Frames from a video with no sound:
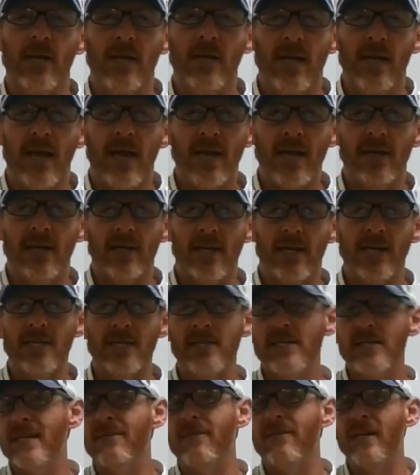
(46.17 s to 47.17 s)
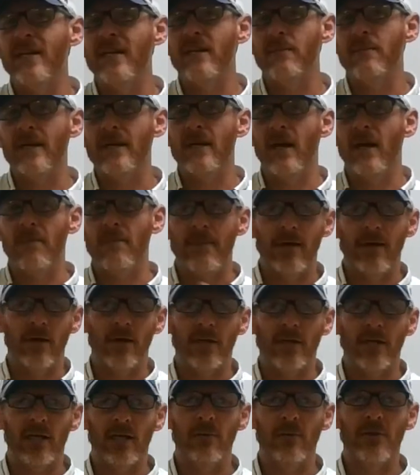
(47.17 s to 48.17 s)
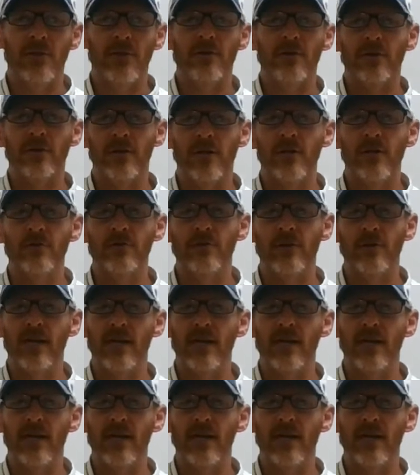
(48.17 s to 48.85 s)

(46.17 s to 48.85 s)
And it doesn't even need to be America with another country.